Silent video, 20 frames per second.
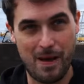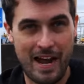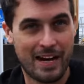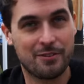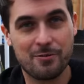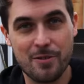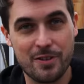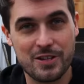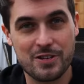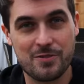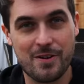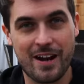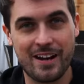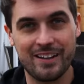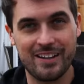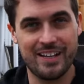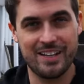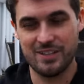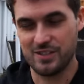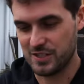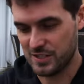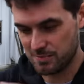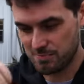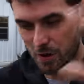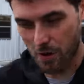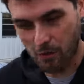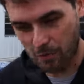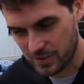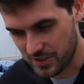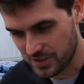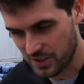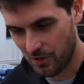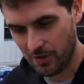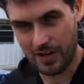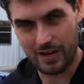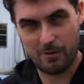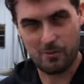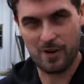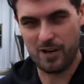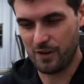Packed with adrenaline, the smoke was going
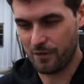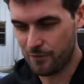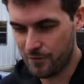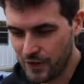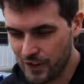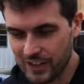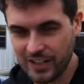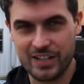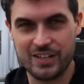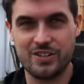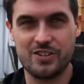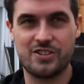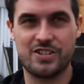everywhere. You feel it in your